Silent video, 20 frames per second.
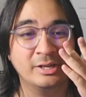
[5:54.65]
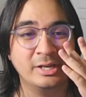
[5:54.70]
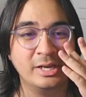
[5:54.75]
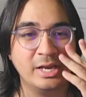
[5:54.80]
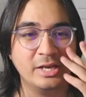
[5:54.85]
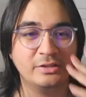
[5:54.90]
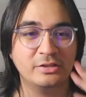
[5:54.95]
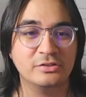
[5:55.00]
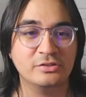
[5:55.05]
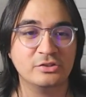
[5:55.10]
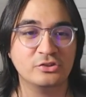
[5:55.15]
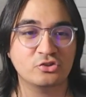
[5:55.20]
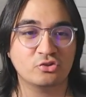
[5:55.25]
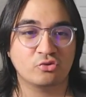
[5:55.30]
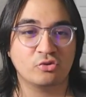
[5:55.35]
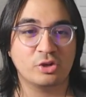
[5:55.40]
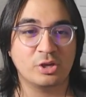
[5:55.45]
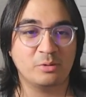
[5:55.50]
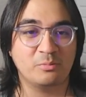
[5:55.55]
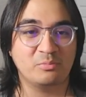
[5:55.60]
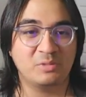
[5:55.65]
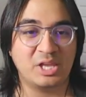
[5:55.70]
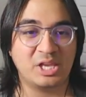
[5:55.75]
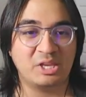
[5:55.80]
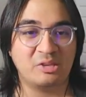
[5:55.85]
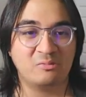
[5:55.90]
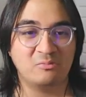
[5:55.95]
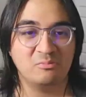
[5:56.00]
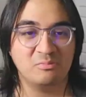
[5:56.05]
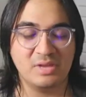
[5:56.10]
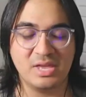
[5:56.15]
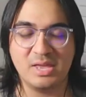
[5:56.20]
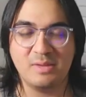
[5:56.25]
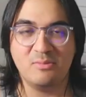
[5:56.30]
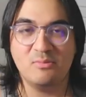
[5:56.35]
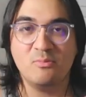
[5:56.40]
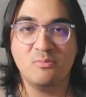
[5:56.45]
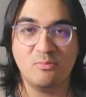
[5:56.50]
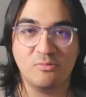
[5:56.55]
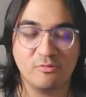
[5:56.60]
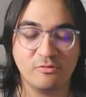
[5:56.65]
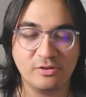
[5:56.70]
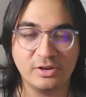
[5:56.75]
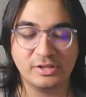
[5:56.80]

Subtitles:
it doesn't scream like oomph.